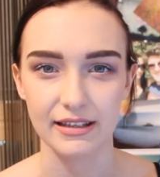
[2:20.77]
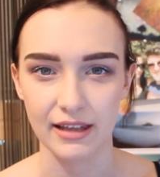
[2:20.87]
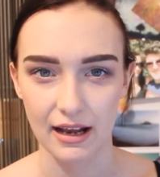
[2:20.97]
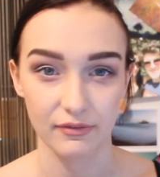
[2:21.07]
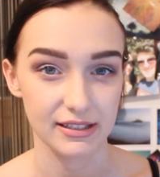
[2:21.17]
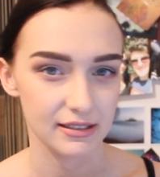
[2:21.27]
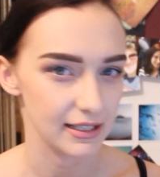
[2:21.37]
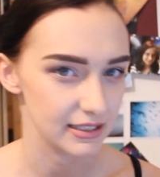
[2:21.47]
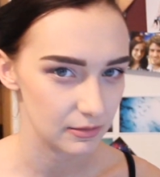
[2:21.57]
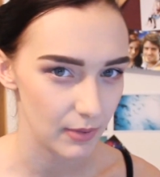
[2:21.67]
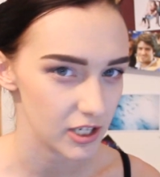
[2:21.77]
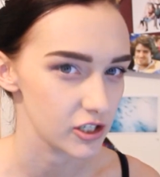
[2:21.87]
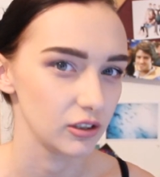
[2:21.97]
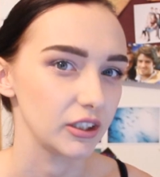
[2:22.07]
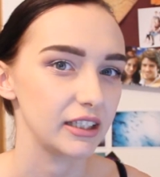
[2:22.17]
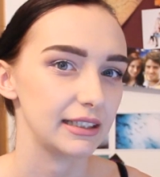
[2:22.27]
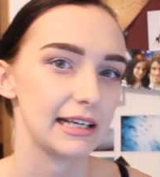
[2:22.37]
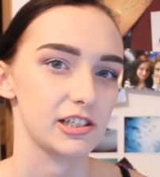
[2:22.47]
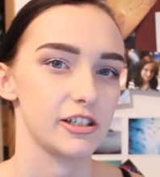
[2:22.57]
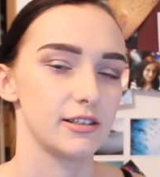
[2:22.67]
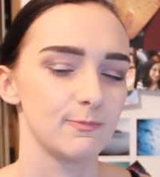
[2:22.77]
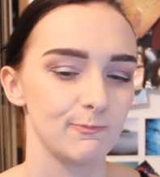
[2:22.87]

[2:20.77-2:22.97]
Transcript: and they have this like special connection.